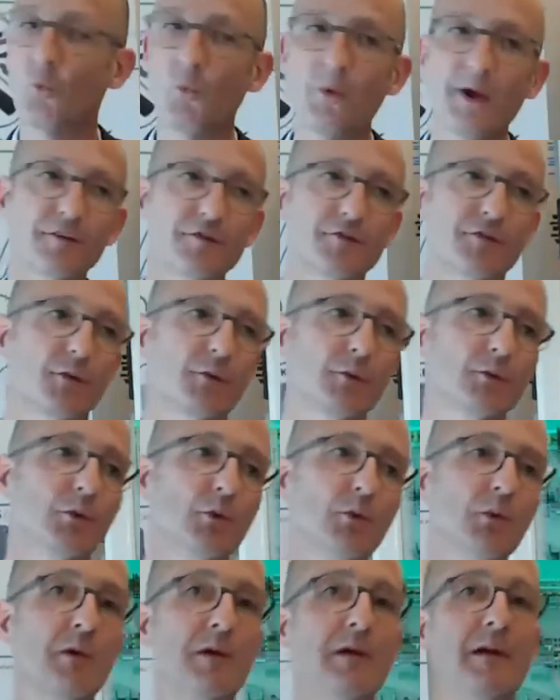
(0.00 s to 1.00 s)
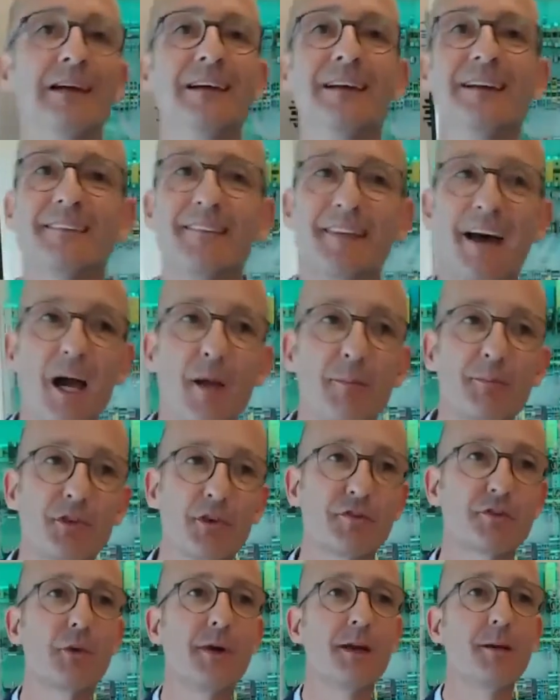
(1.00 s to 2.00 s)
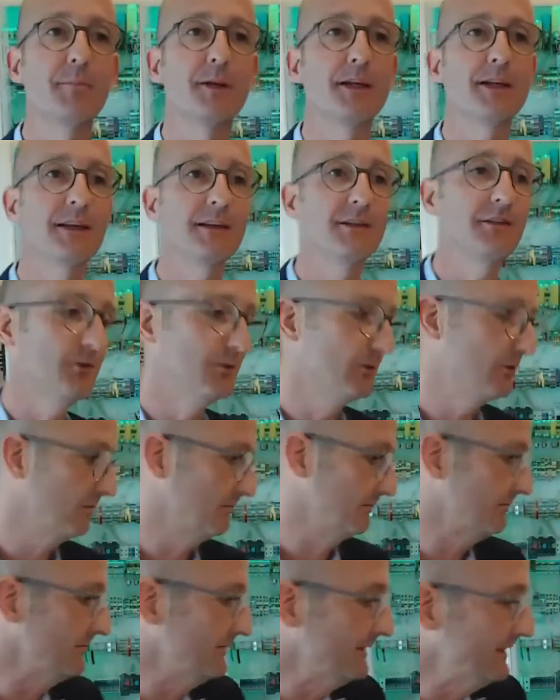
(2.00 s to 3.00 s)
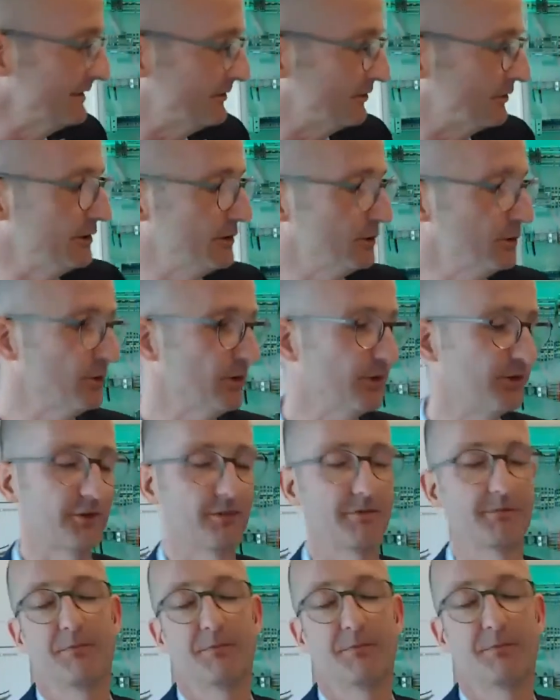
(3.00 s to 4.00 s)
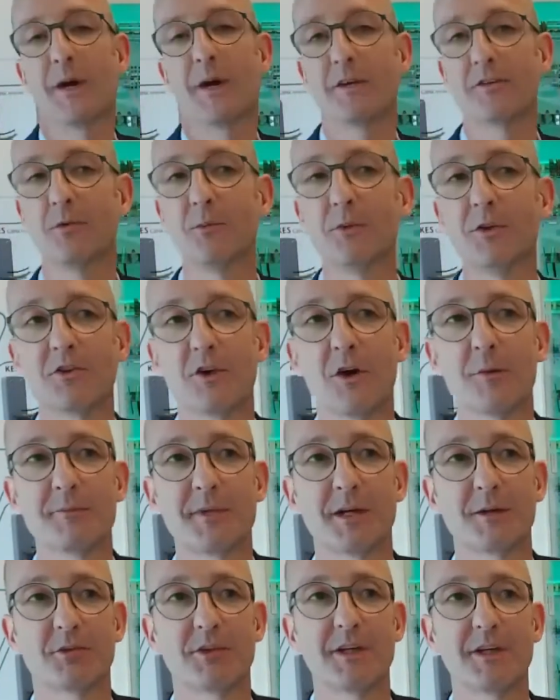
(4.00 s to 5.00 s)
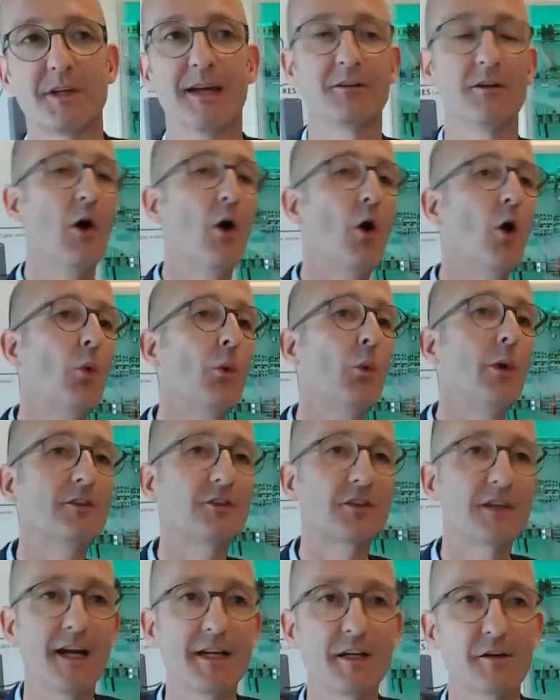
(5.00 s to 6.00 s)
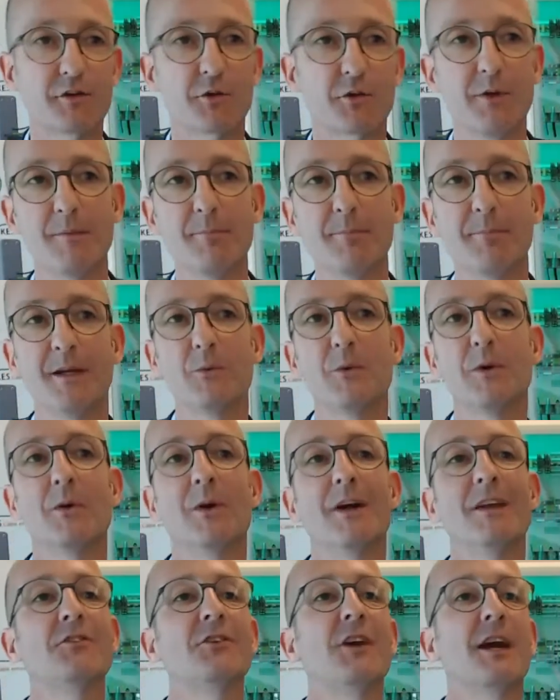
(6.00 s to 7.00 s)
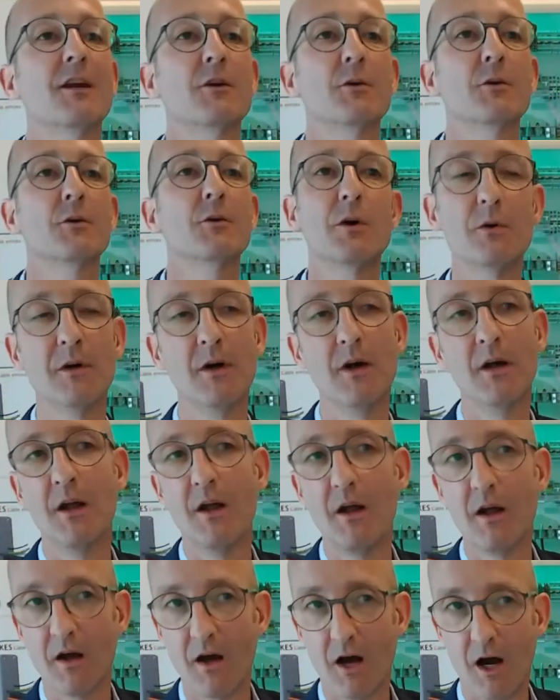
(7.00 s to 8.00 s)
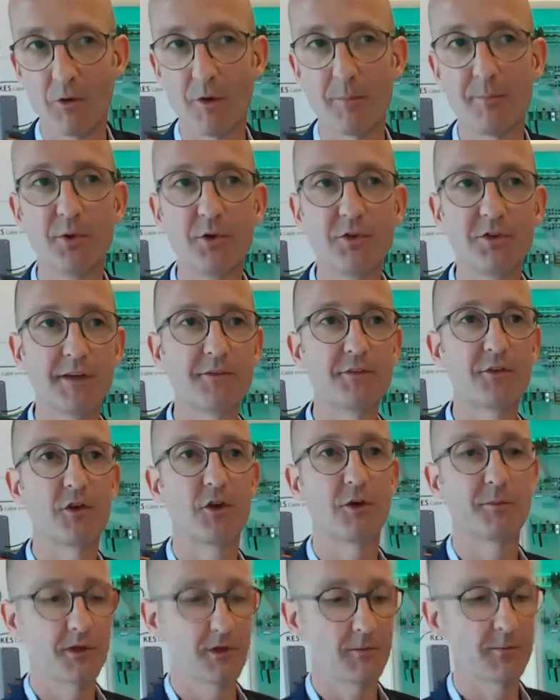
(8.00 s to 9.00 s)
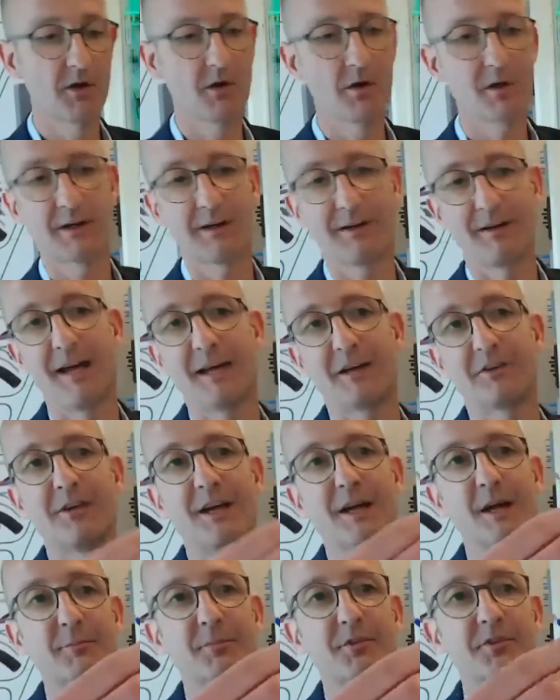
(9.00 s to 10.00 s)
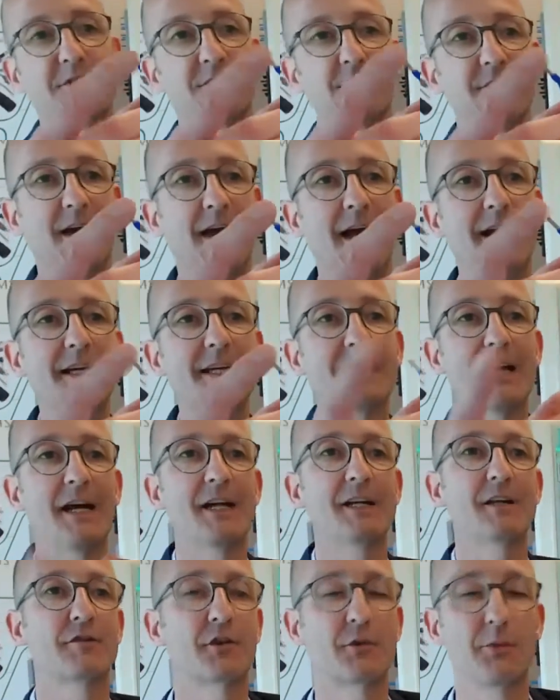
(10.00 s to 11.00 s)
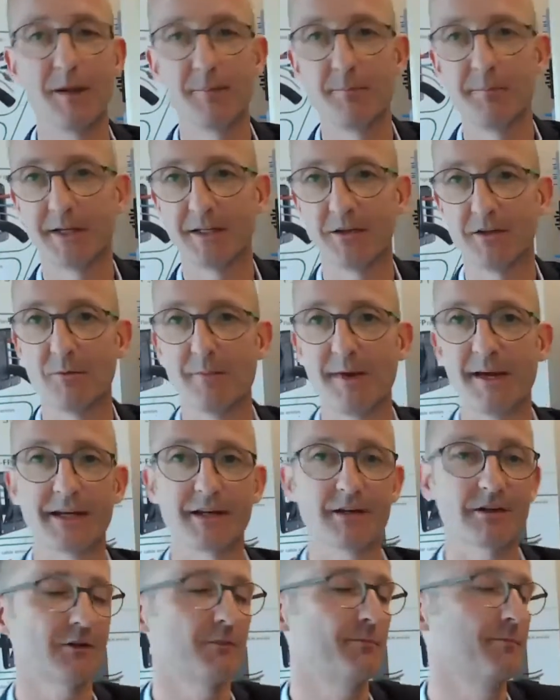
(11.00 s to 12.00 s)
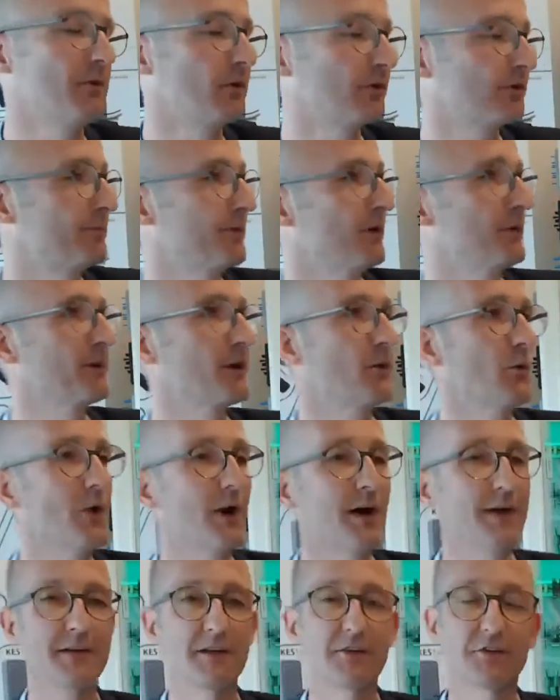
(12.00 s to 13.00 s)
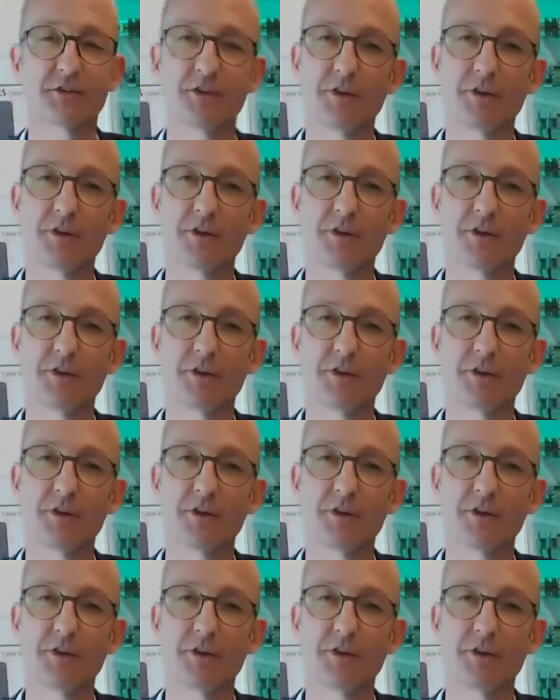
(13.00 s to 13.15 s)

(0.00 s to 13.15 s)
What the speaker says: width for rule, types of crimping that you need to use. Question we sometimes get, which kind of crimping? Well, in general, our push-in terminal block accepts any kind of crimping, no matter. The most popular one is